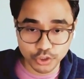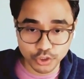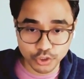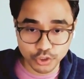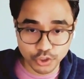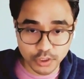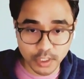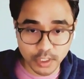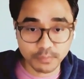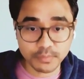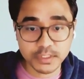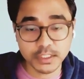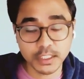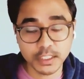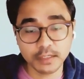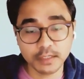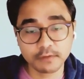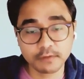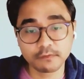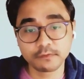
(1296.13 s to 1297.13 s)
Some
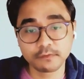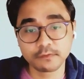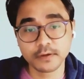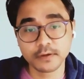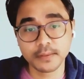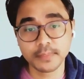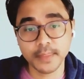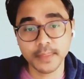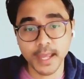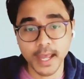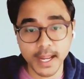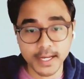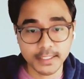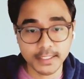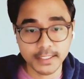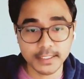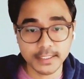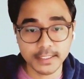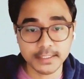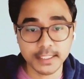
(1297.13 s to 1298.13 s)
sedative
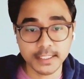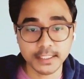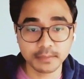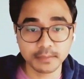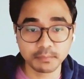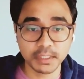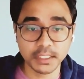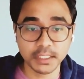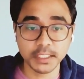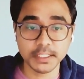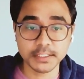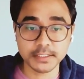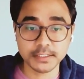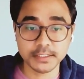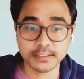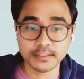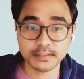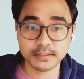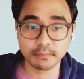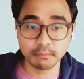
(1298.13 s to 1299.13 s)
anti-anxiety
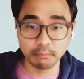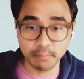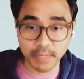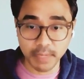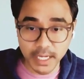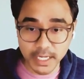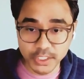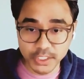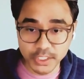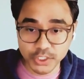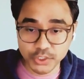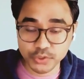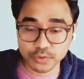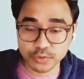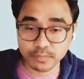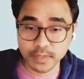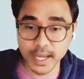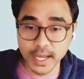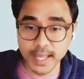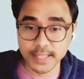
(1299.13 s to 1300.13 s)
medications may need to
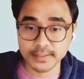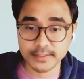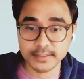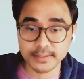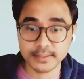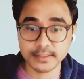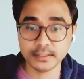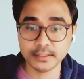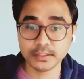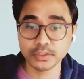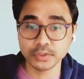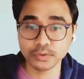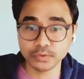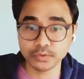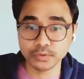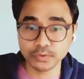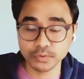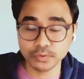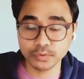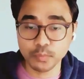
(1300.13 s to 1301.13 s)
be adjusted
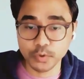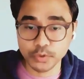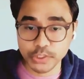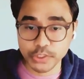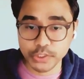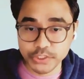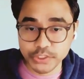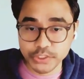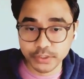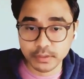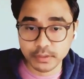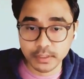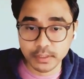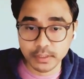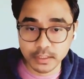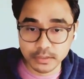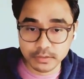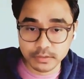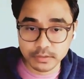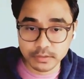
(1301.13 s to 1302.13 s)
due to potential
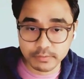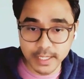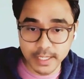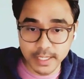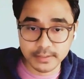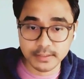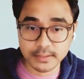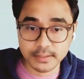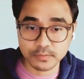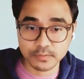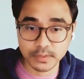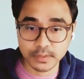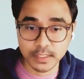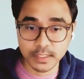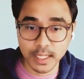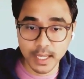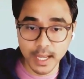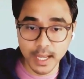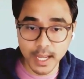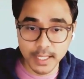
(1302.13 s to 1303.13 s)
interactions with
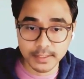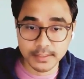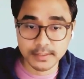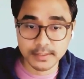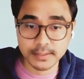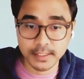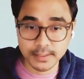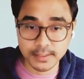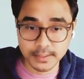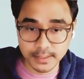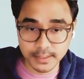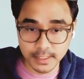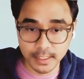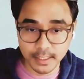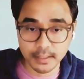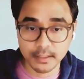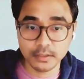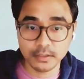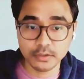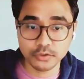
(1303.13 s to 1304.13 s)

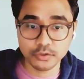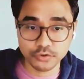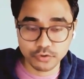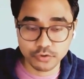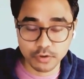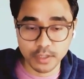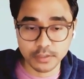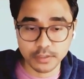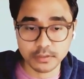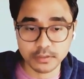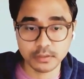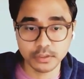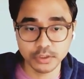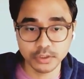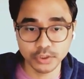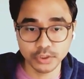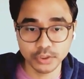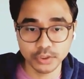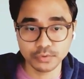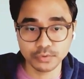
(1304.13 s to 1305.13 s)
anesthesia drugs
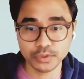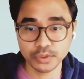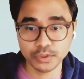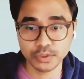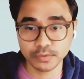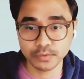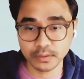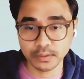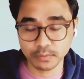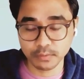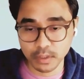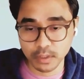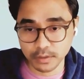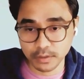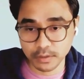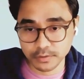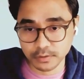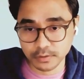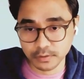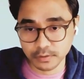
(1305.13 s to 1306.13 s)
used during the
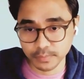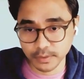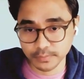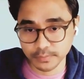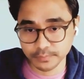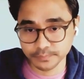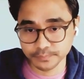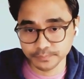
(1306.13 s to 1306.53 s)
colonoscopy.